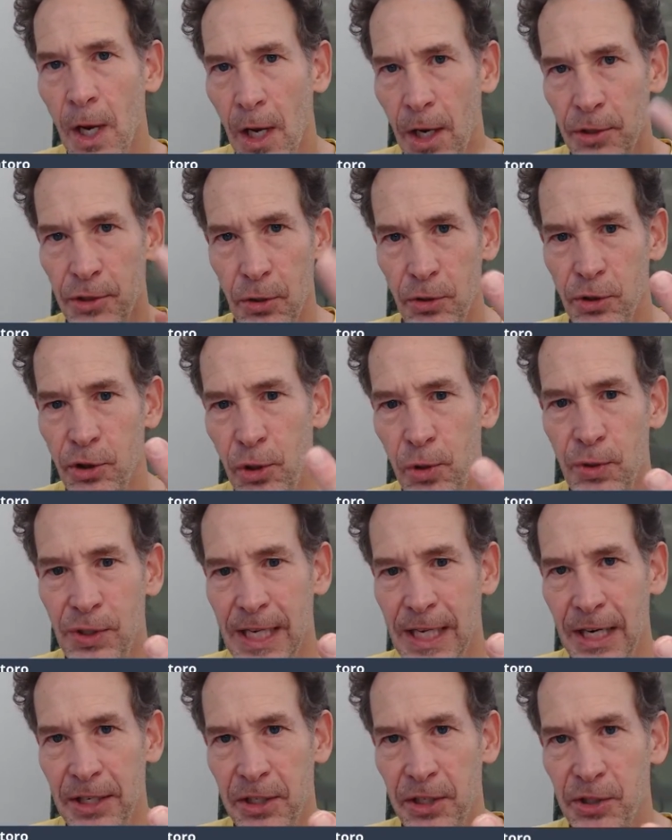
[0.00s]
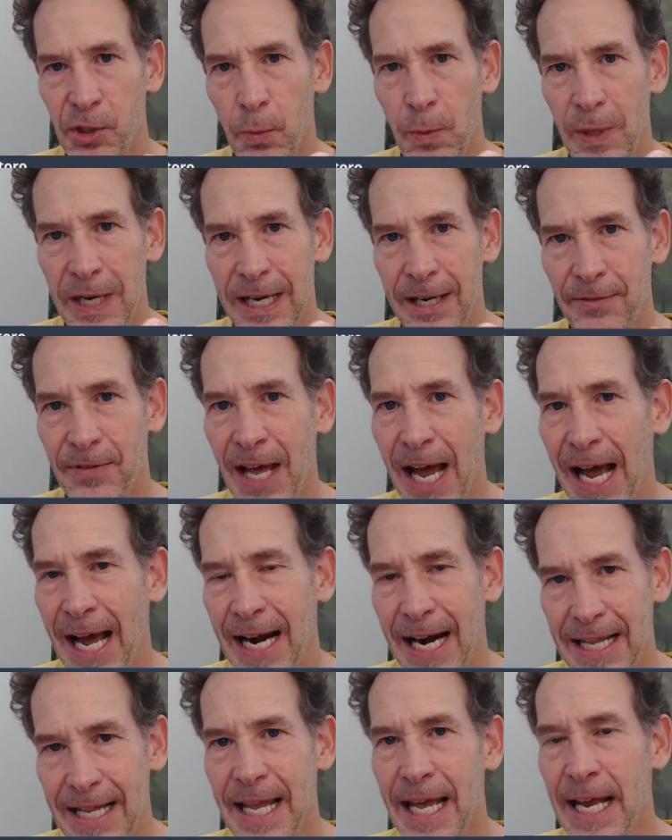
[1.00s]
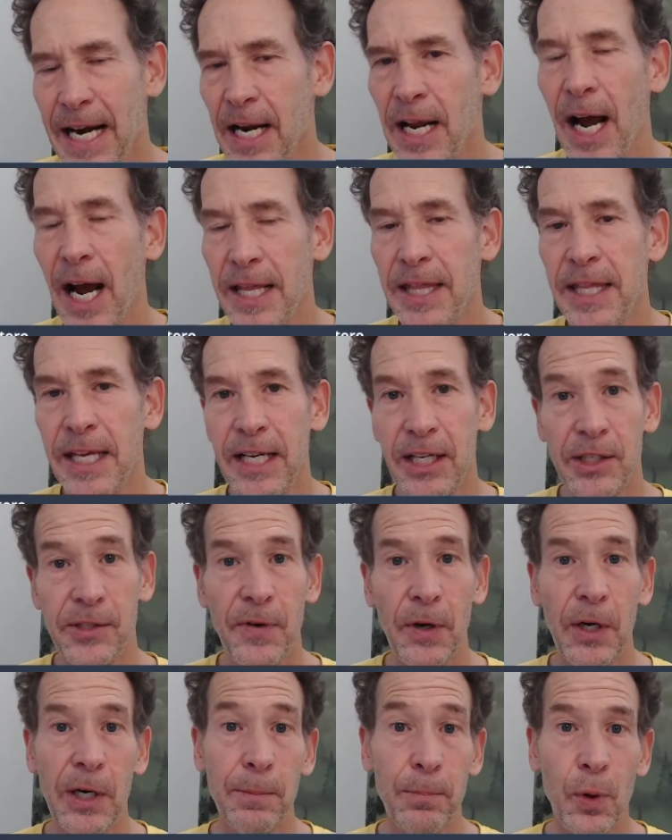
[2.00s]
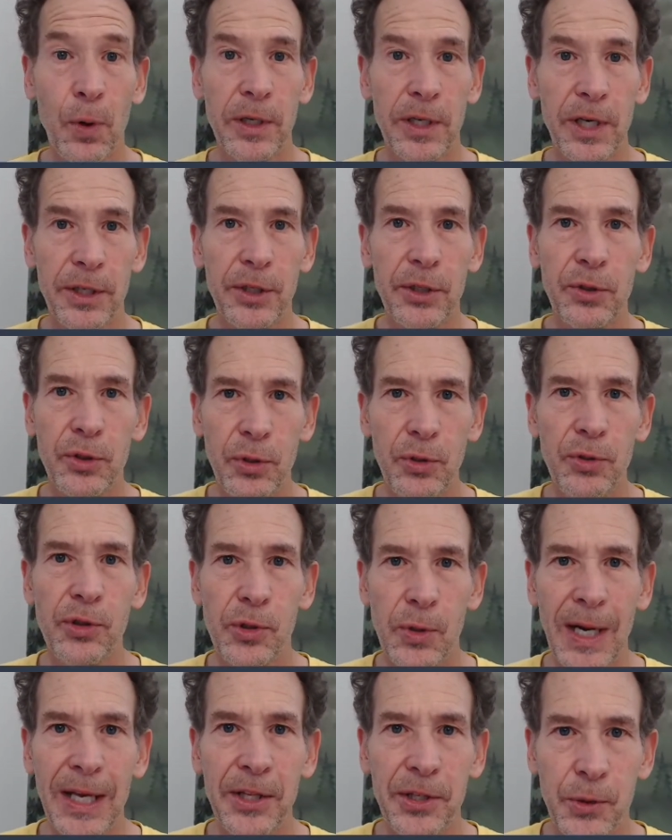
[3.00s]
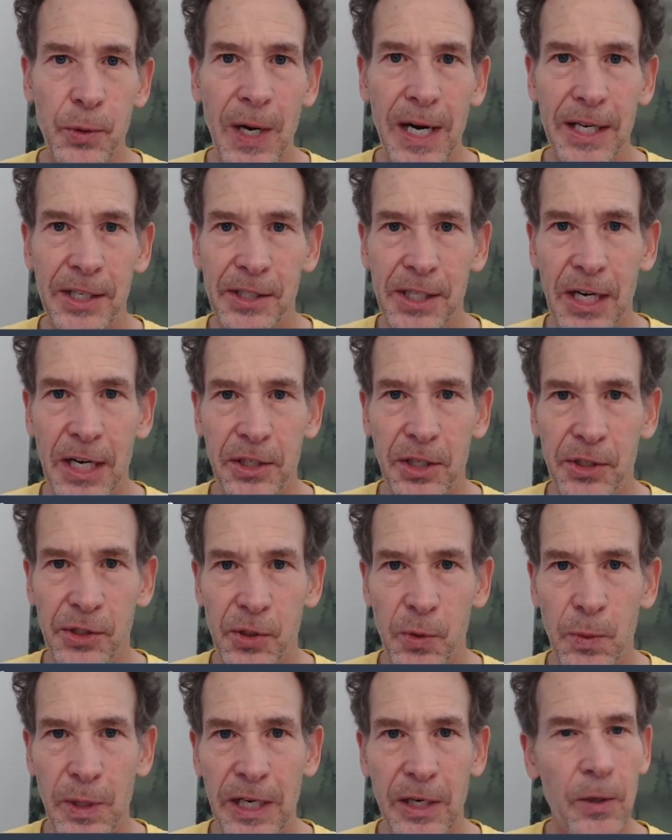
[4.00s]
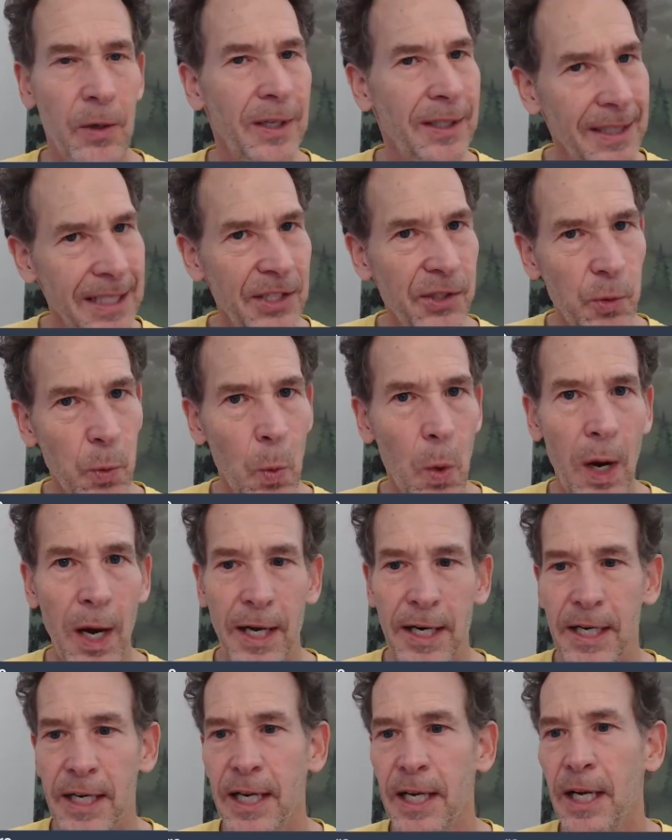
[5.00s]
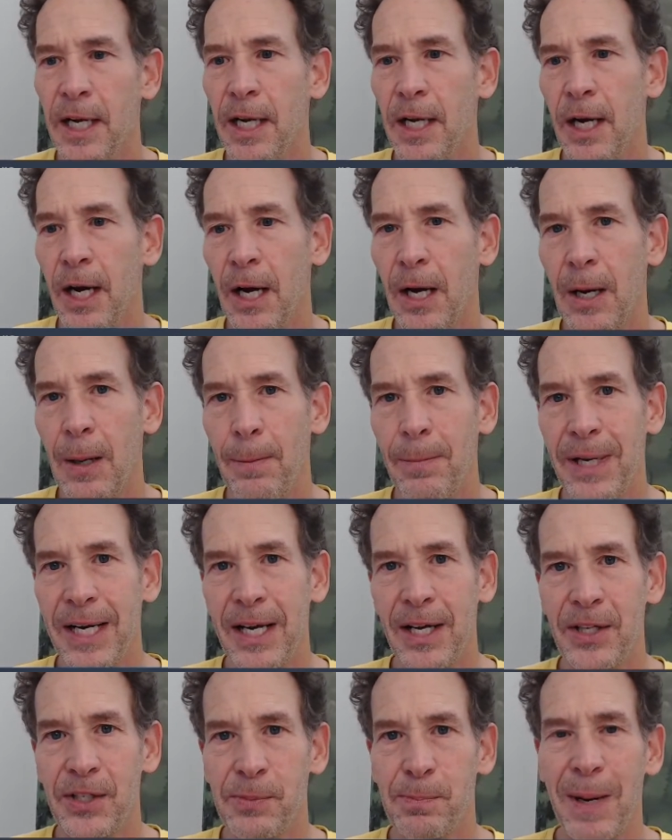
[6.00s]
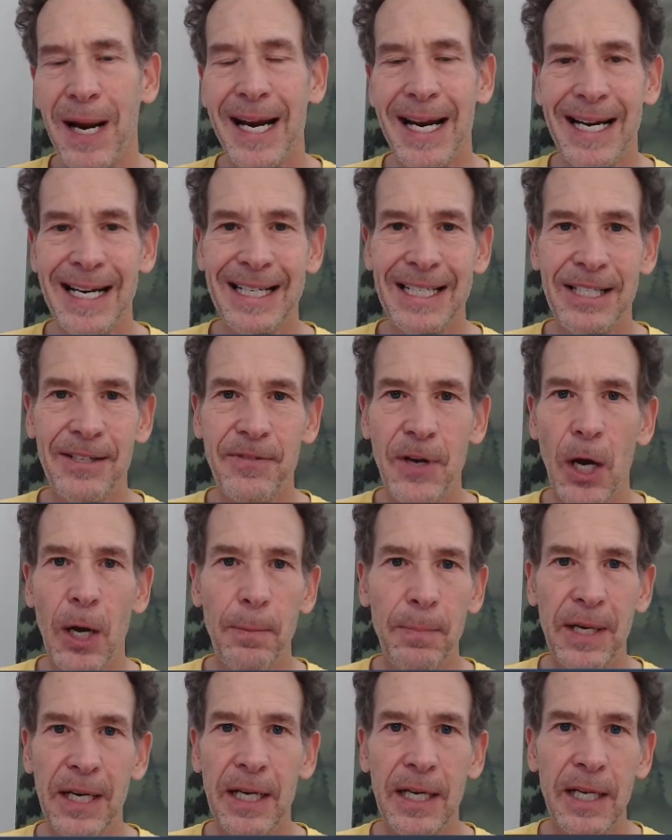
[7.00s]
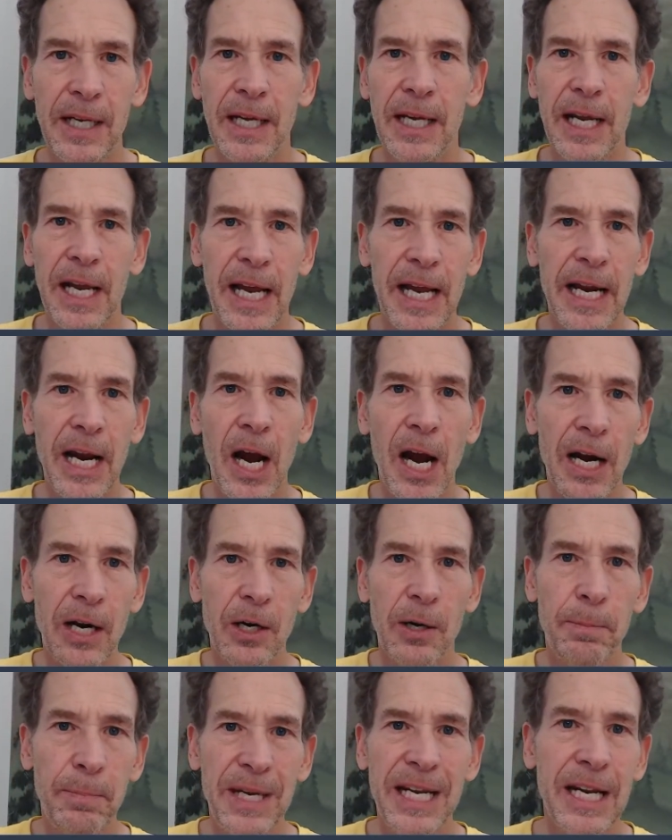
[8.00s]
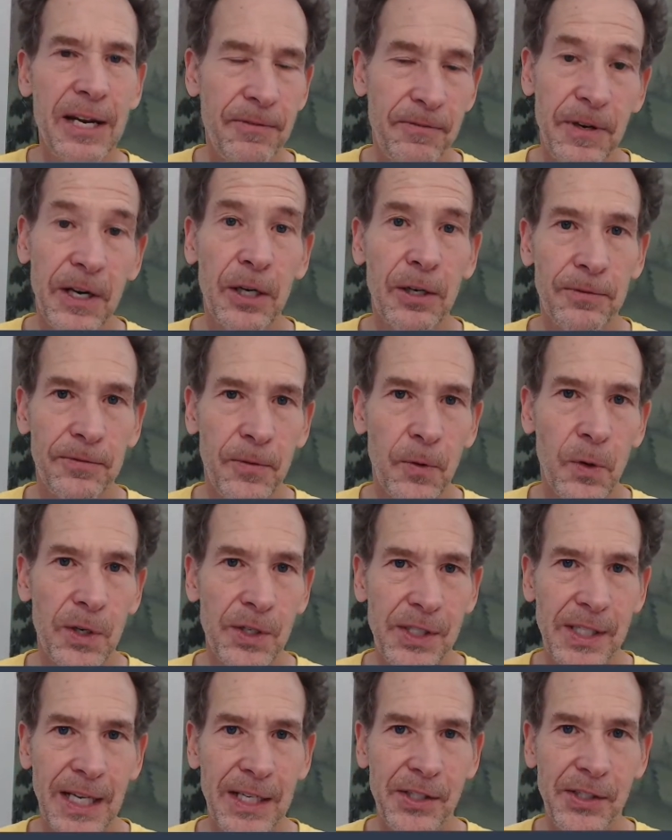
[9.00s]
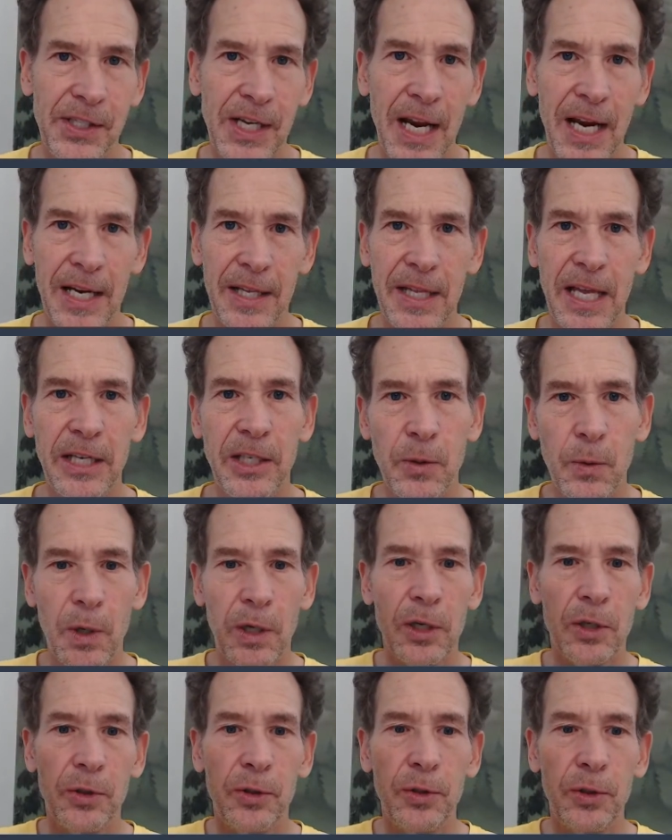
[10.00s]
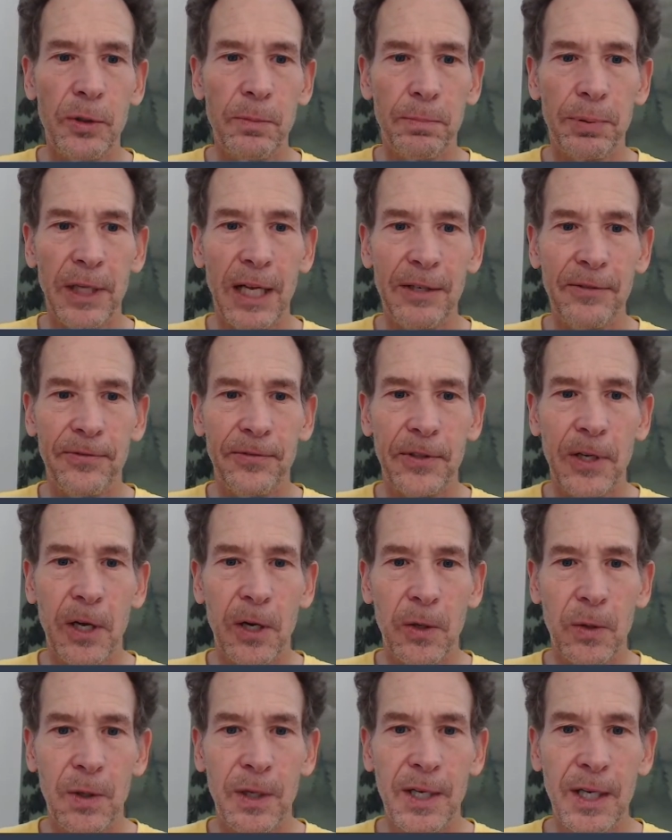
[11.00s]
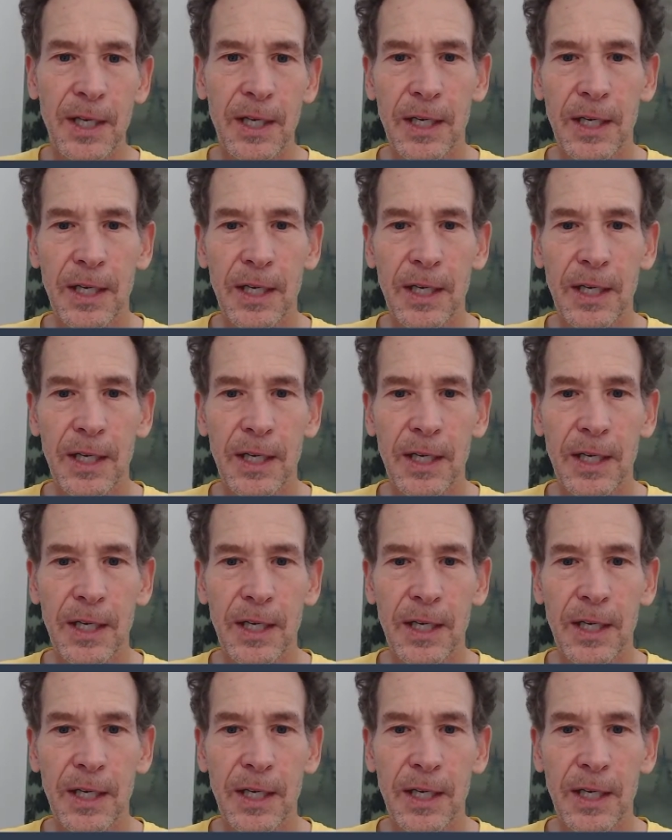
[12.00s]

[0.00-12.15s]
So 2 sessions a week of that. And then I think it's very important to do 2 strength training sessions a week, or at least 1, because by developing a higher peak finger force, let's say, then you occlude blood flow